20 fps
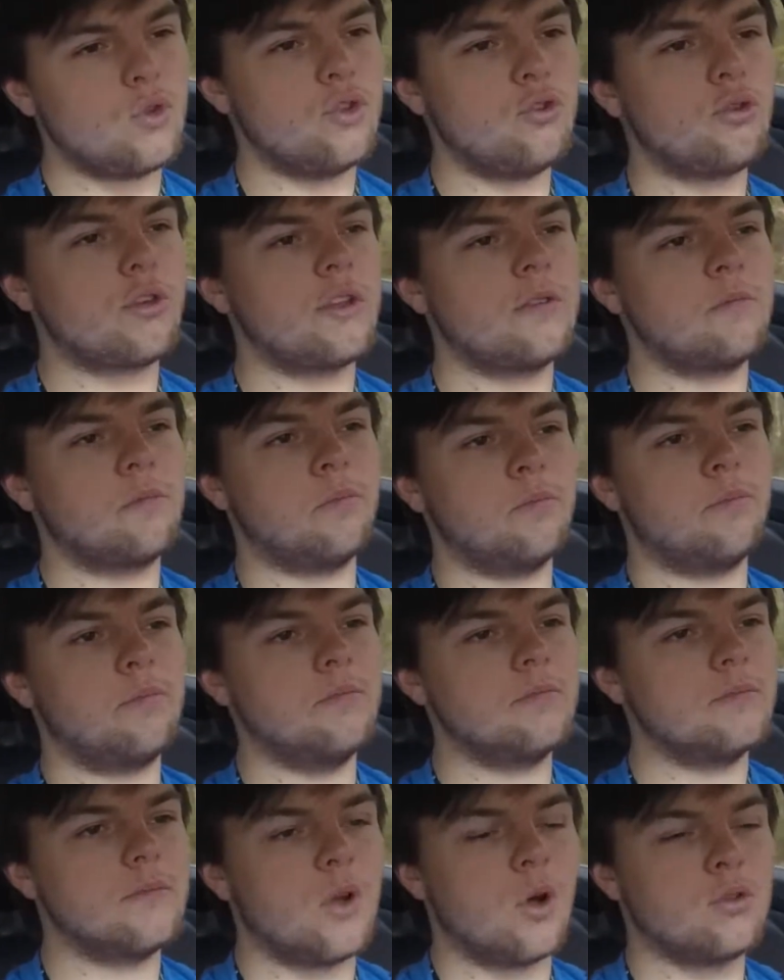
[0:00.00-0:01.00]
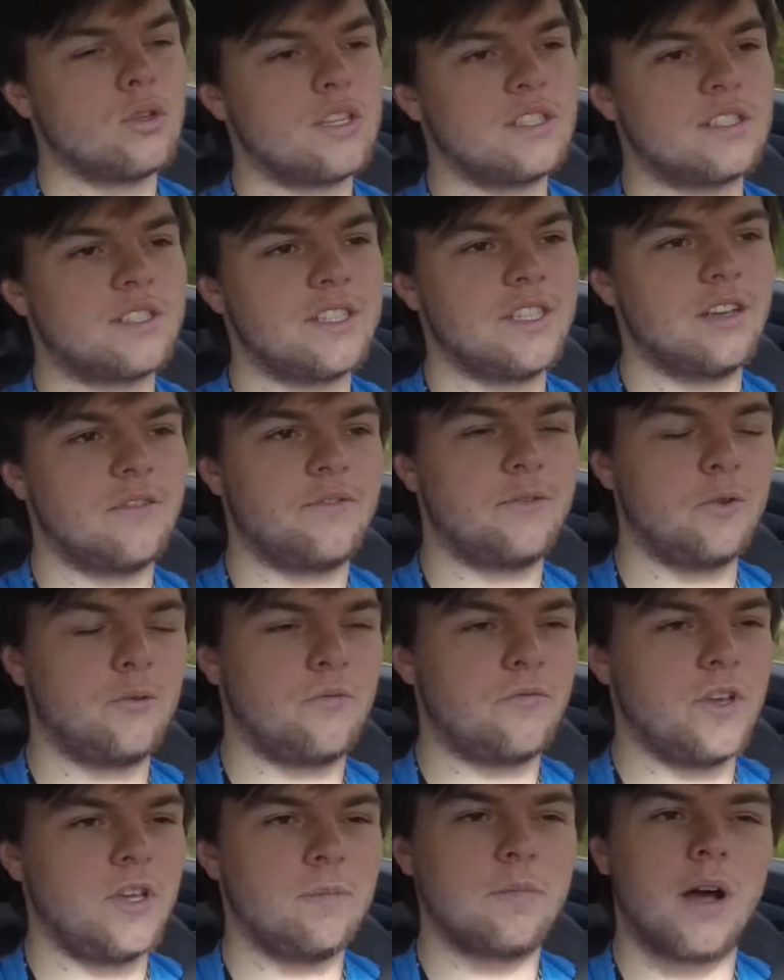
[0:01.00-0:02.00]
you can only see a few
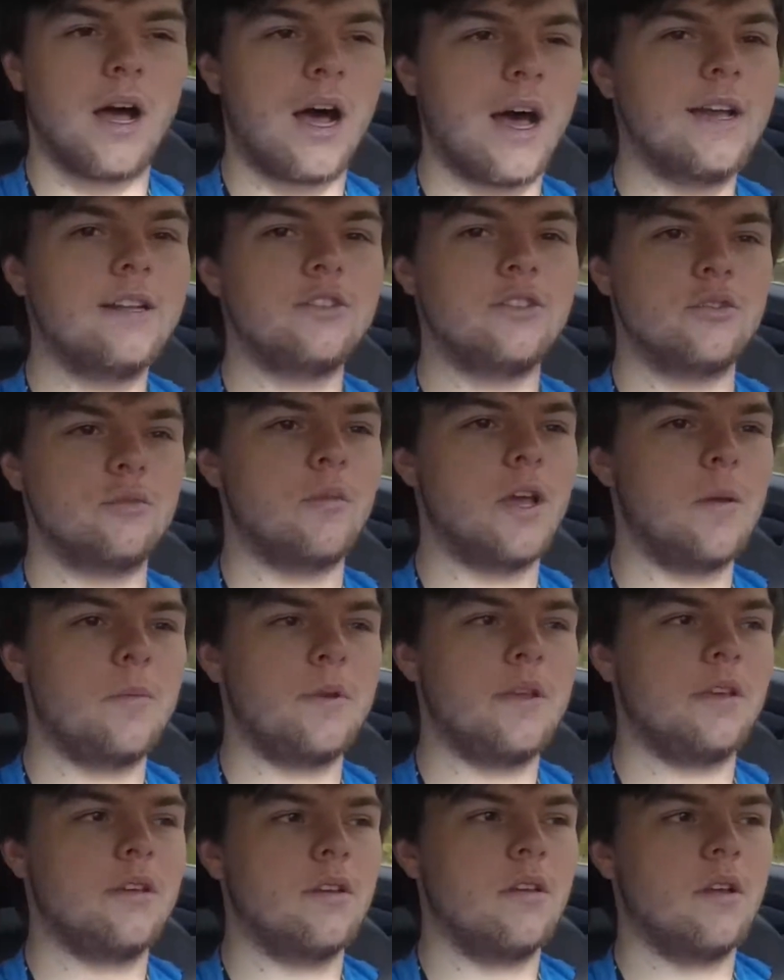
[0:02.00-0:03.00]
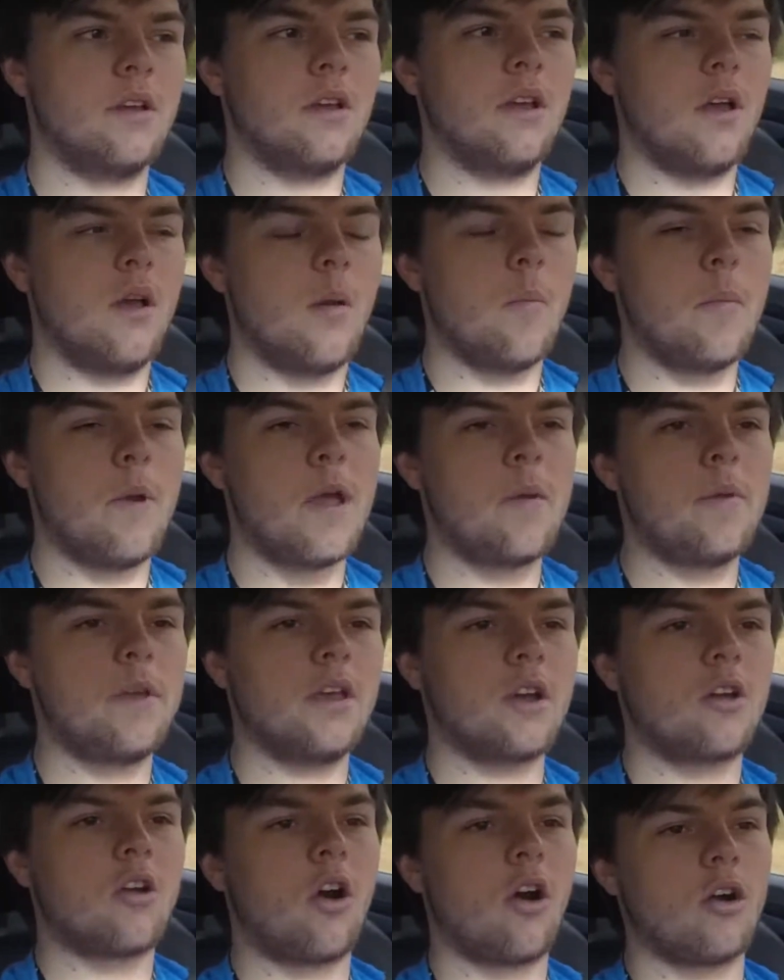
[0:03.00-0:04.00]
feet behind you, maybe
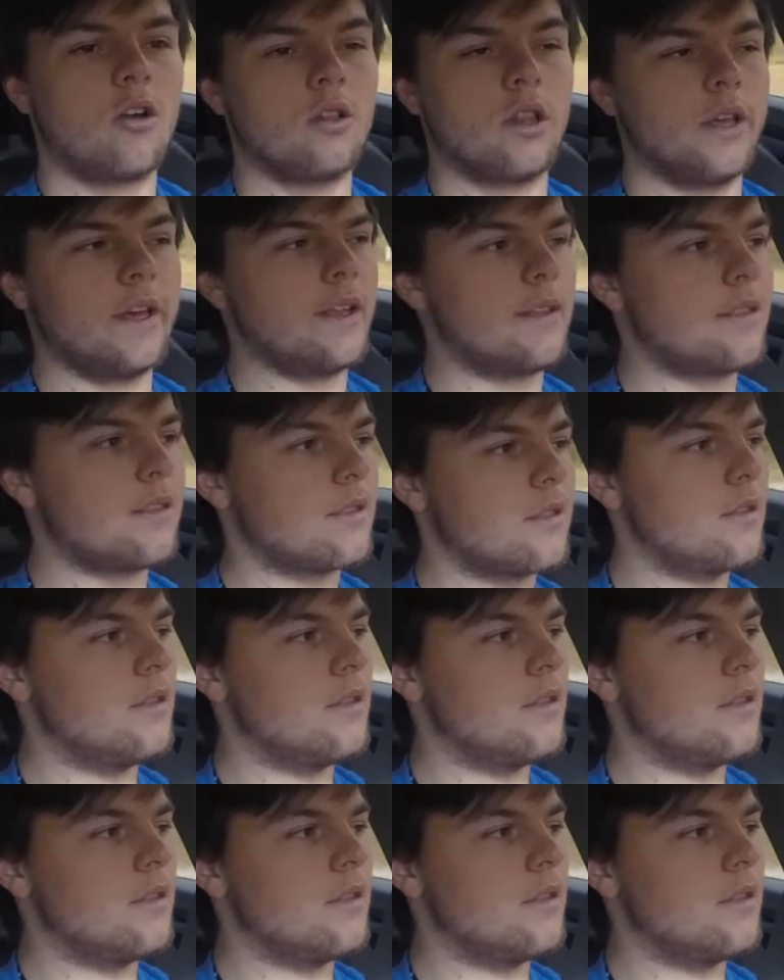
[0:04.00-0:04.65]
a car length